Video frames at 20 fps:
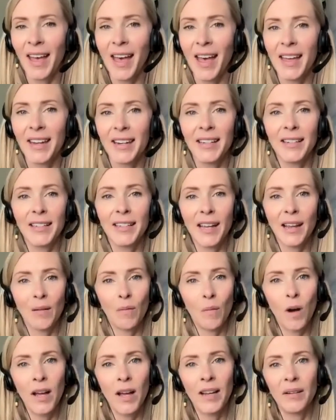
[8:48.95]
And in day
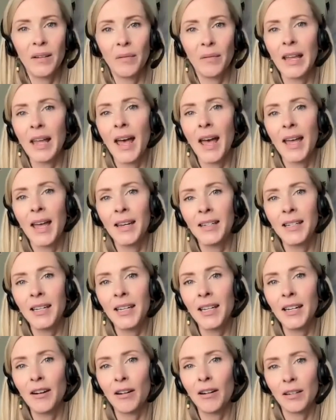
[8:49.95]
1, we
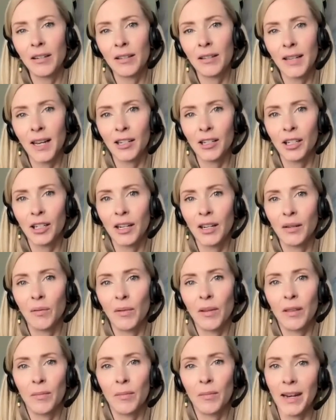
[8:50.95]
ended our session
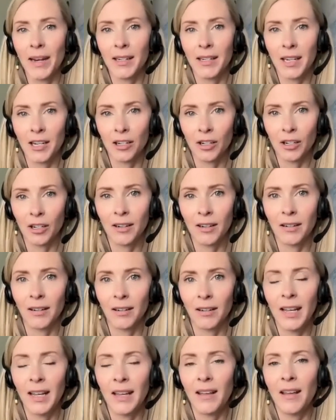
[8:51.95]
with a meditation
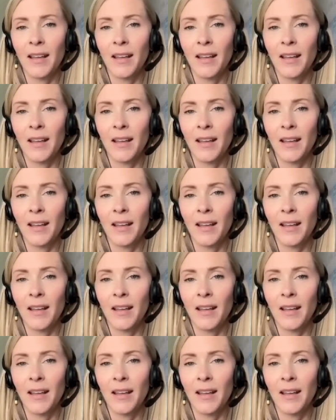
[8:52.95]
